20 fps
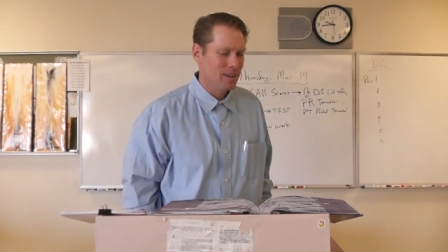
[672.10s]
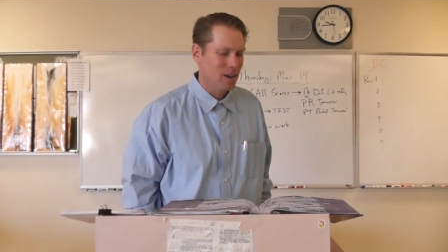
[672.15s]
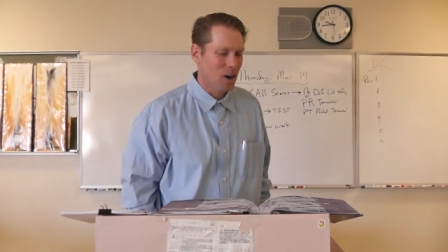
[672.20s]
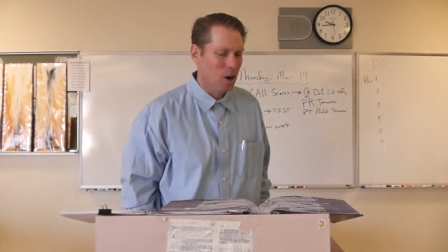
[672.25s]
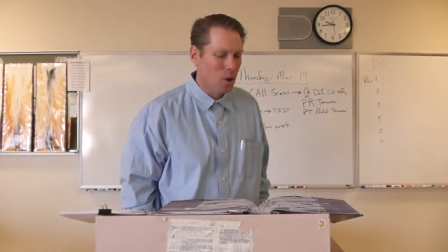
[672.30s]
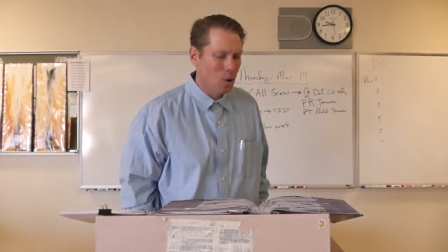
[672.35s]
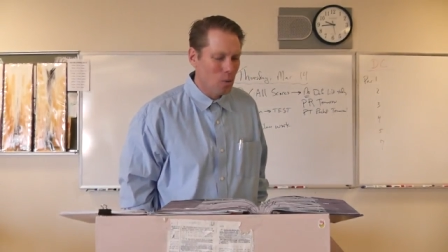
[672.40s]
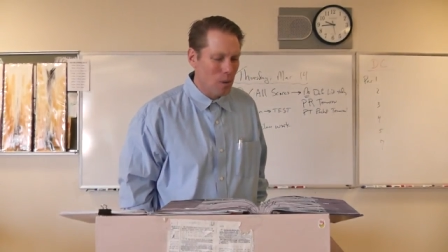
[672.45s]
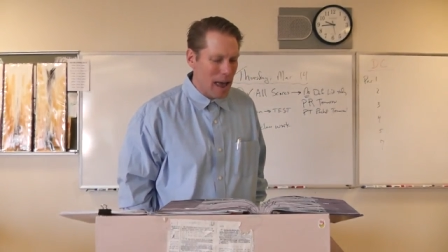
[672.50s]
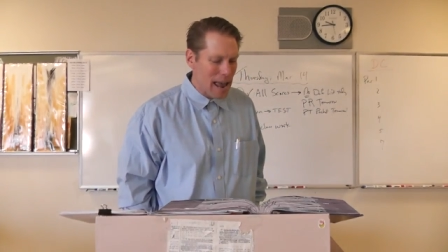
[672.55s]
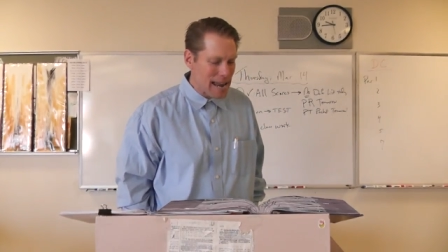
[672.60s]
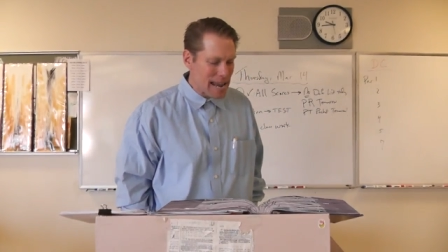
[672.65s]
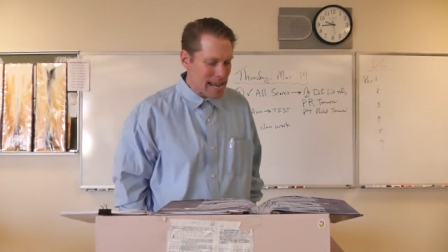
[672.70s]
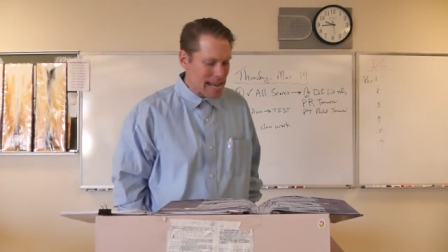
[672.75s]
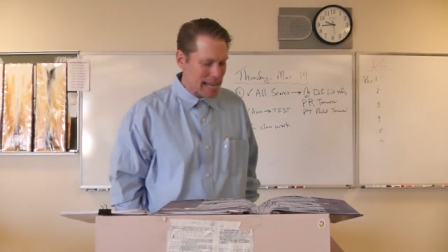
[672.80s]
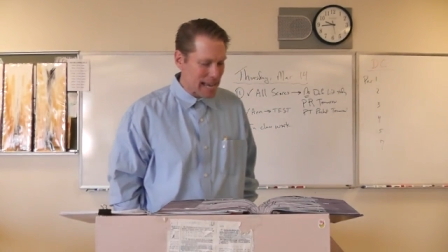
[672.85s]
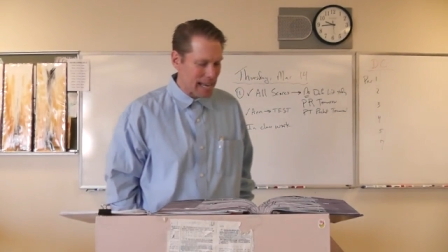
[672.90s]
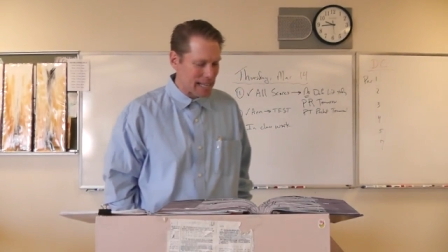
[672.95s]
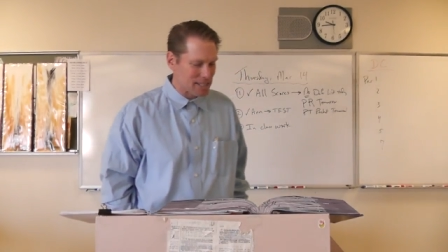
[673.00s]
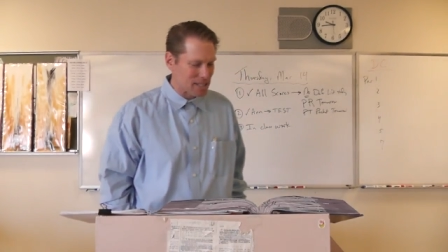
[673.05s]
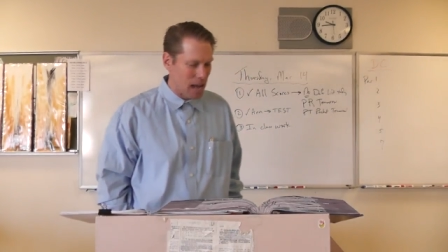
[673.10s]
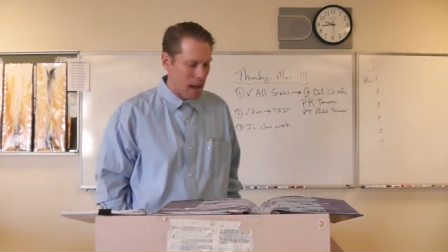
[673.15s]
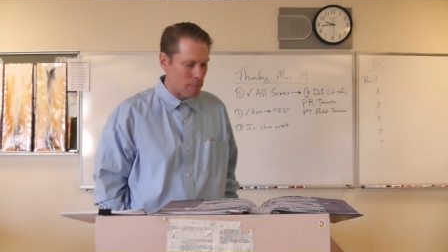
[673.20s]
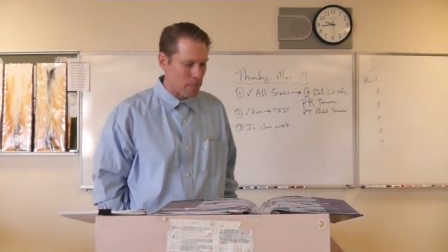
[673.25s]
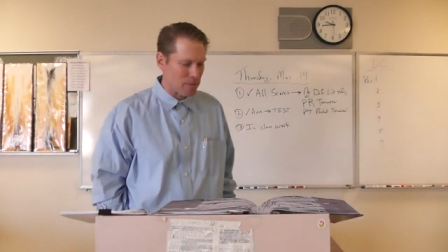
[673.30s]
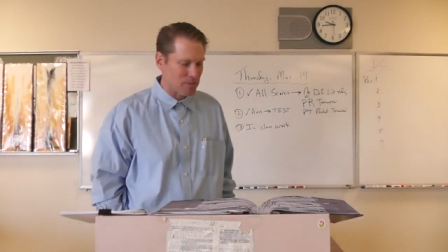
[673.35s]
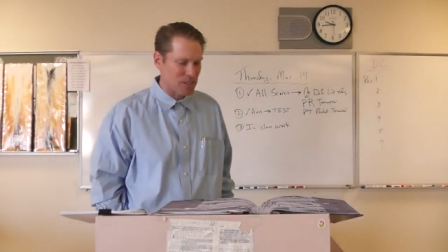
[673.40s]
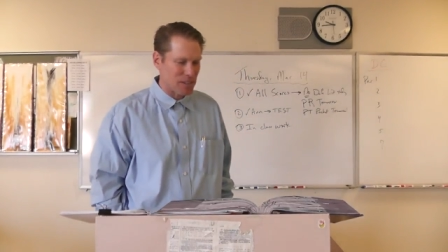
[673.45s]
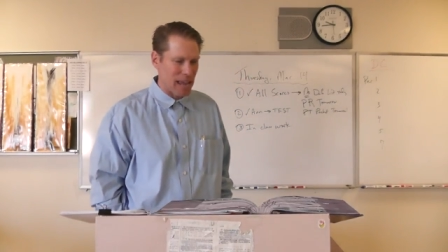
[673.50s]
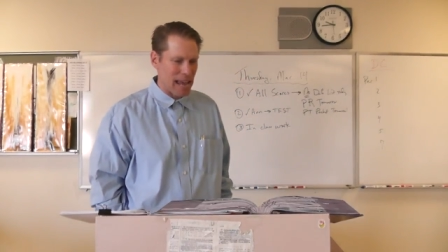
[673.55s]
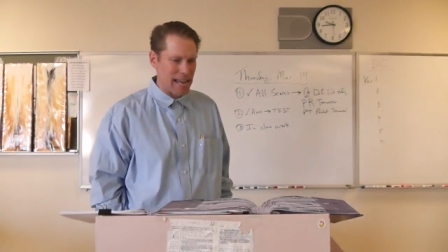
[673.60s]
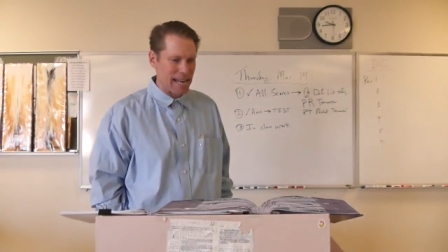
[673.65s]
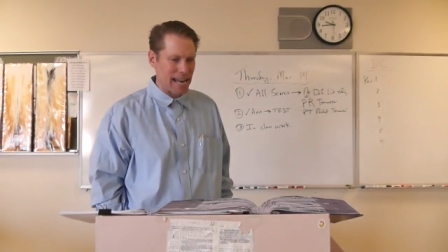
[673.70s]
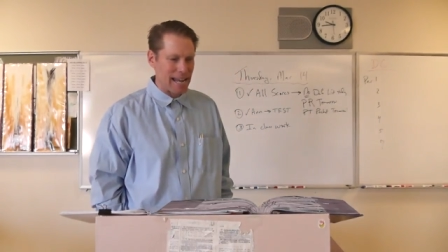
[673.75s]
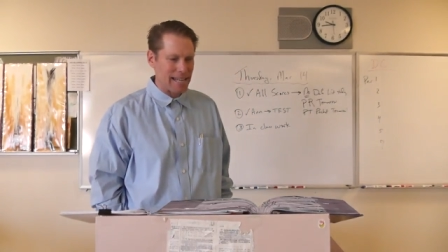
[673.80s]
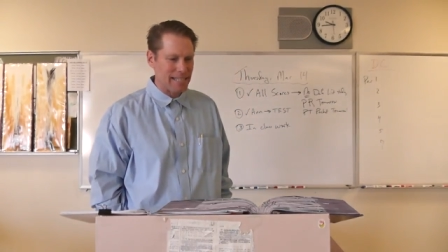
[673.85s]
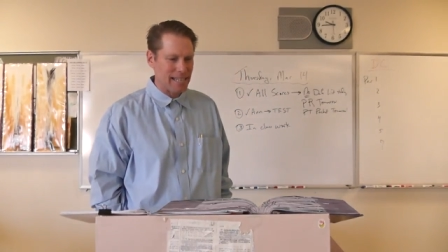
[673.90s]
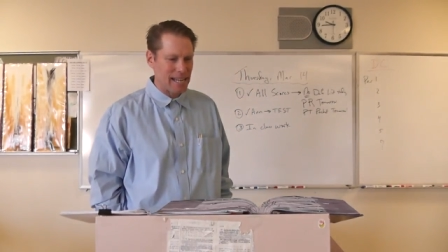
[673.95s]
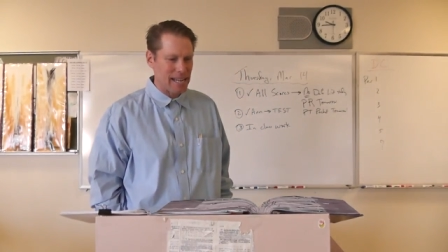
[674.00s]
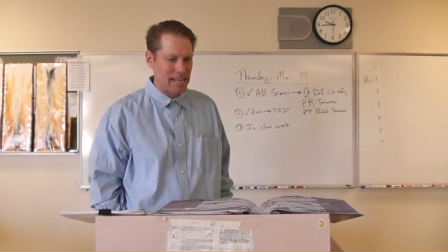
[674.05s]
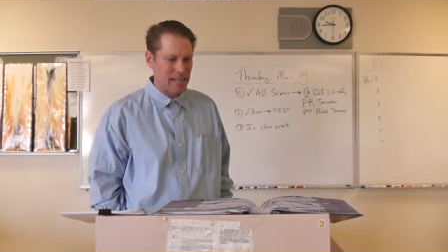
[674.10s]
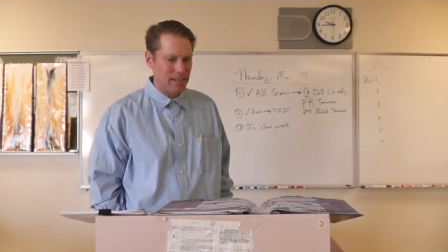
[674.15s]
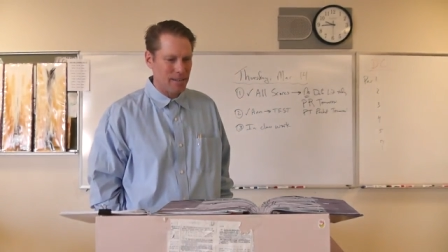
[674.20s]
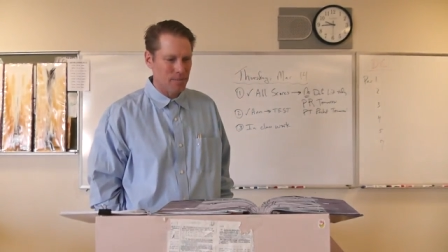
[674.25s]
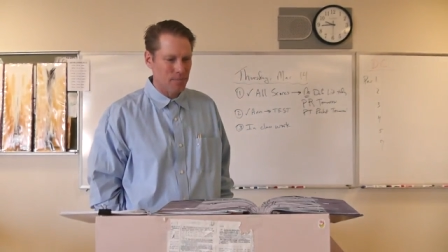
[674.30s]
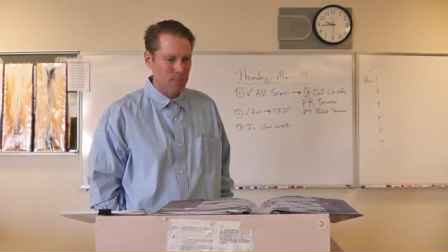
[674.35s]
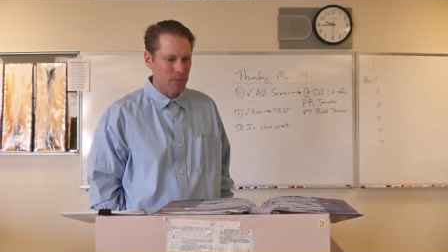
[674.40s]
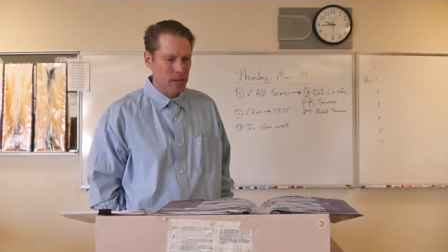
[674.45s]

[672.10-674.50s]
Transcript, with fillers: O wedding guest, top of 818.